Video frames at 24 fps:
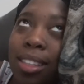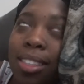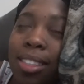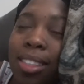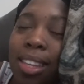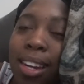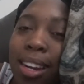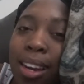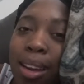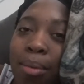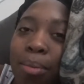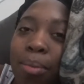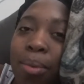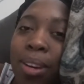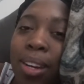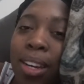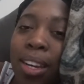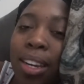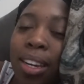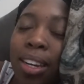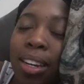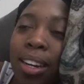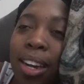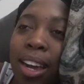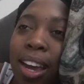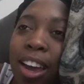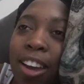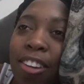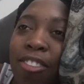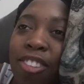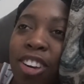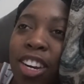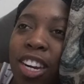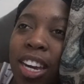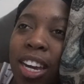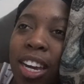sit-up one
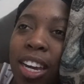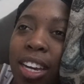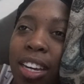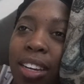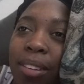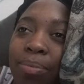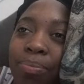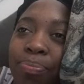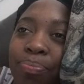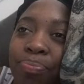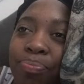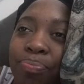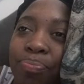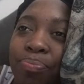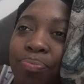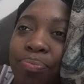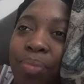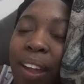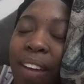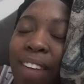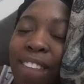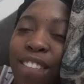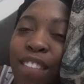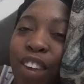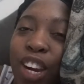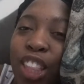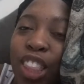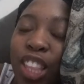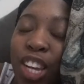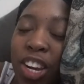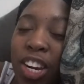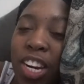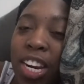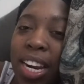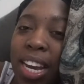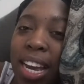every day for
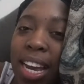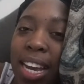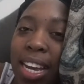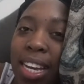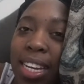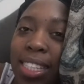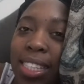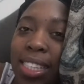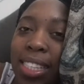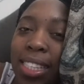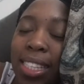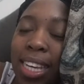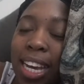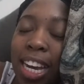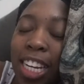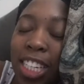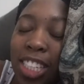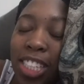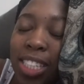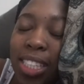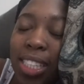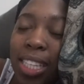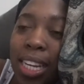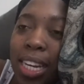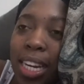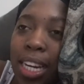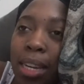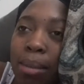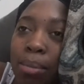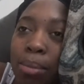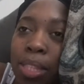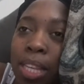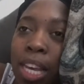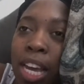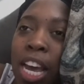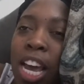30 days, 100
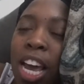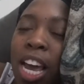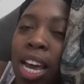sit-ups.